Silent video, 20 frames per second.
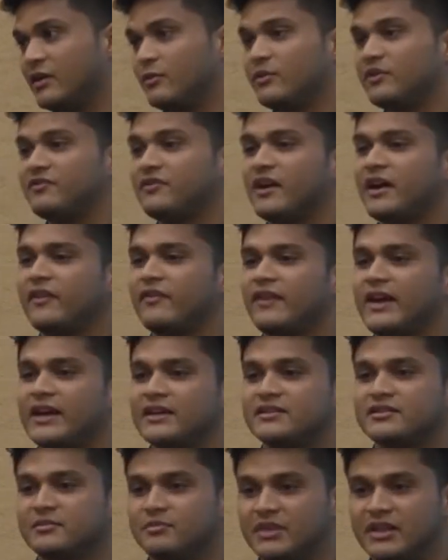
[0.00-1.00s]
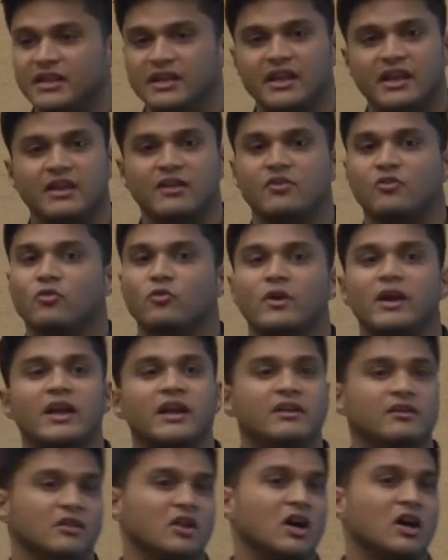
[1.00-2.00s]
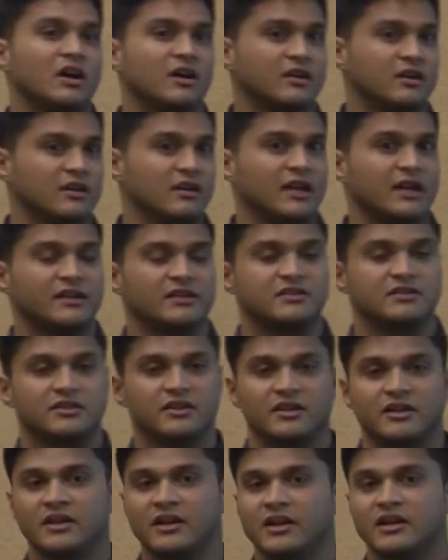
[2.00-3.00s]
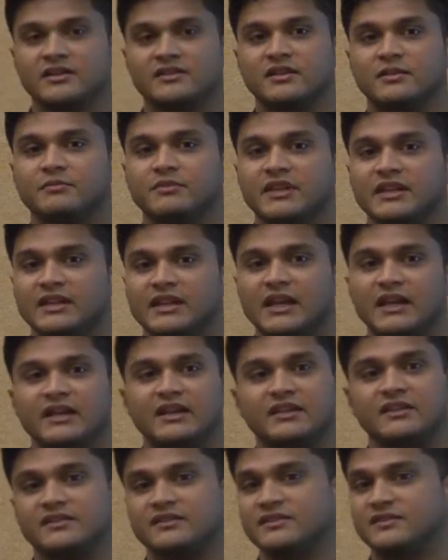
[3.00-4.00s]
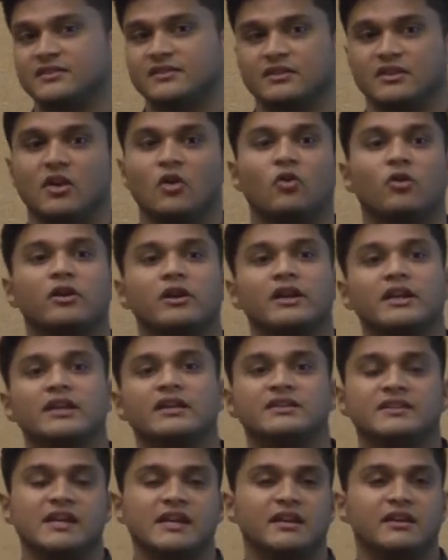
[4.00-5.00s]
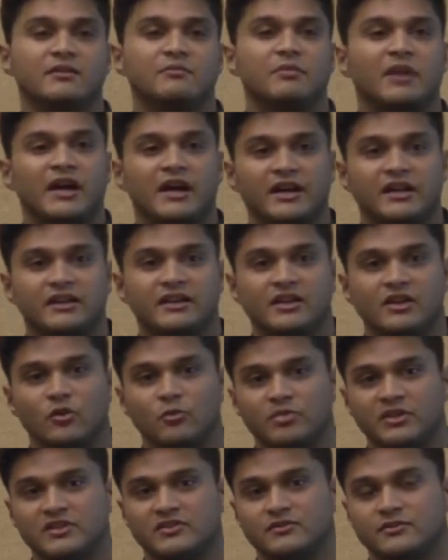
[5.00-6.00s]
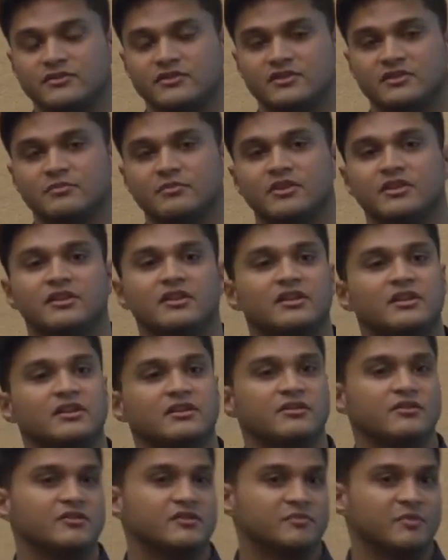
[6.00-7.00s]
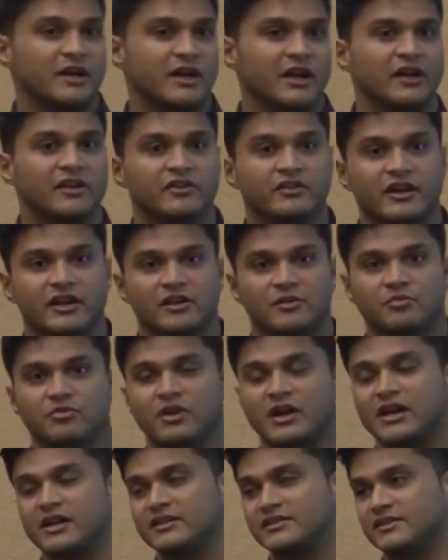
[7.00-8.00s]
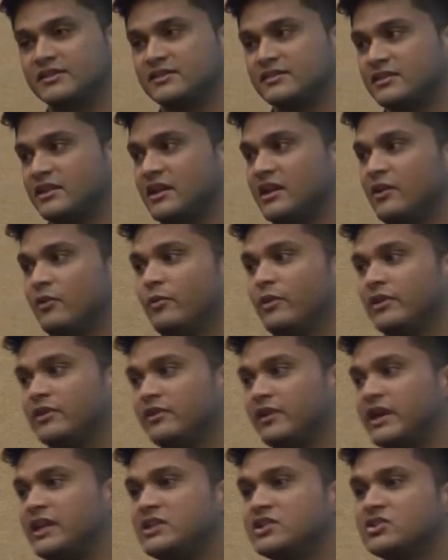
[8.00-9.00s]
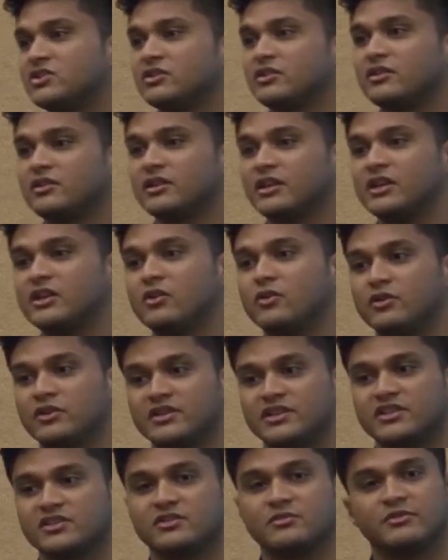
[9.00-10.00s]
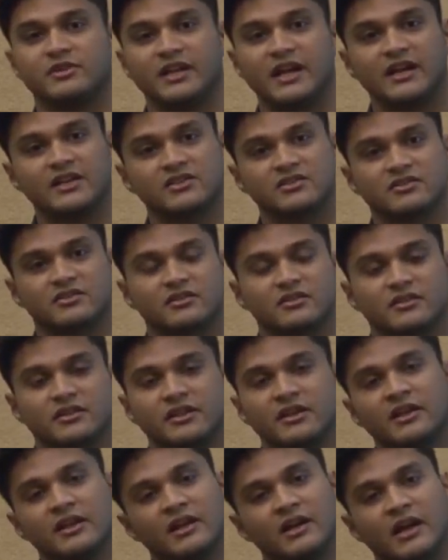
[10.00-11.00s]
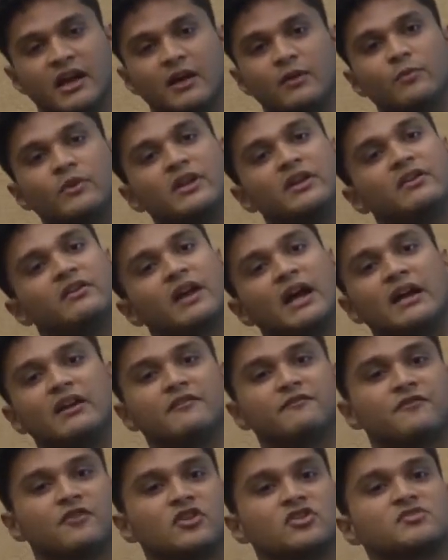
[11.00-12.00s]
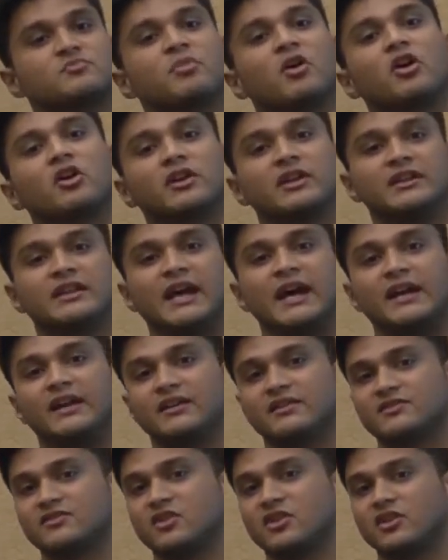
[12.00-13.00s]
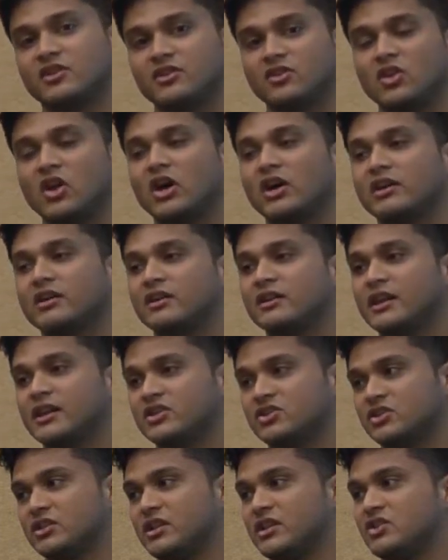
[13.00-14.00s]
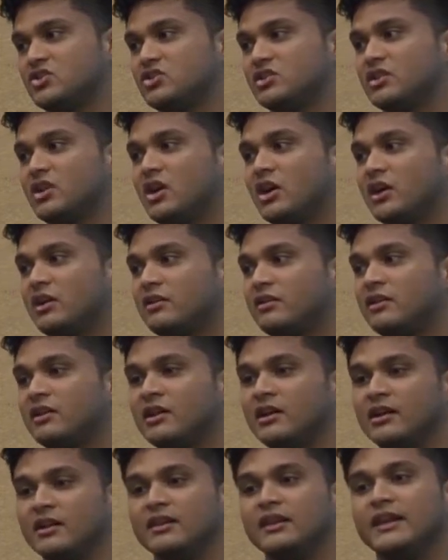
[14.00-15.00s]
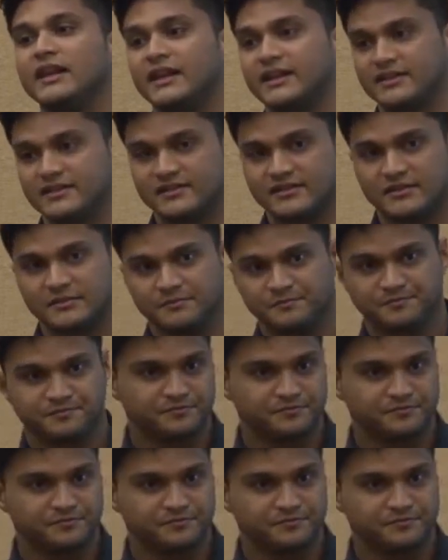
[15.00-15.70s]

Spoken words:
And we found that to be a great log collector, something that is already taken by the open source community, used by other enterprises, whether internally or distributed externally. And we kind of first partied that as our log collection agent on Linux.